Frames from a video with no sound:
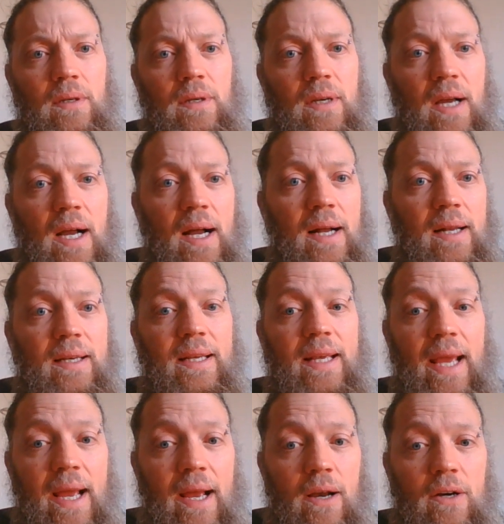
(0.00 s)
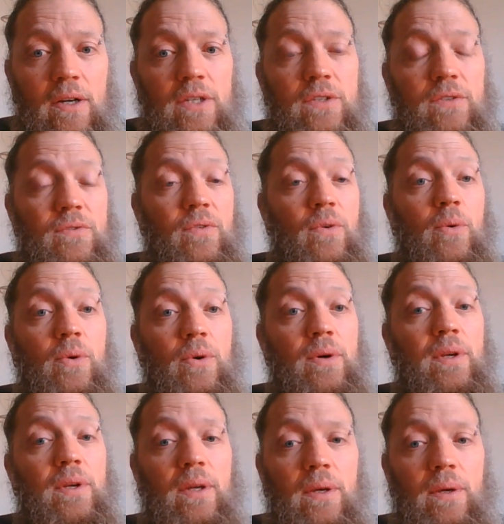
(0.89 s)
God cares
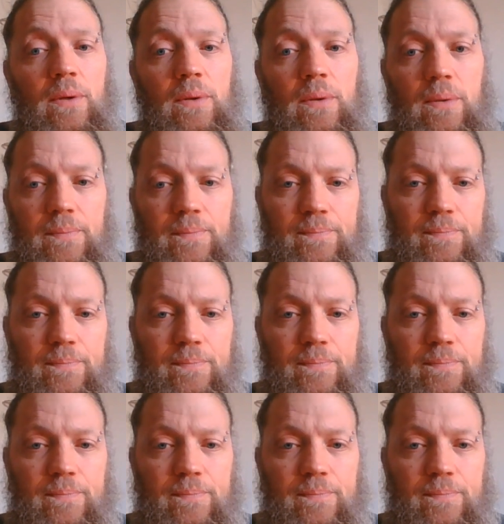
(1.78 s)
for you.